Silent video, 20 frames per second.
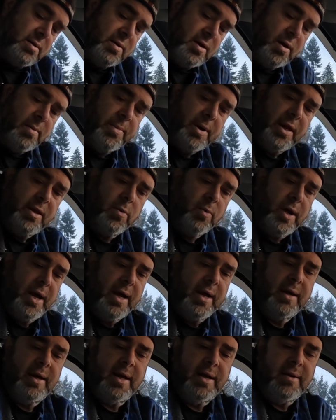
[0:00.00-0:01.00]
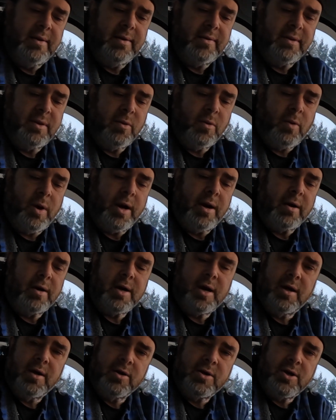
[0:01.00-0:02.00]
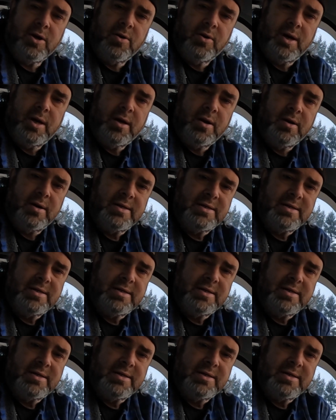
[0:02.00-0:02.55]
oh, by the way, the wire color code here,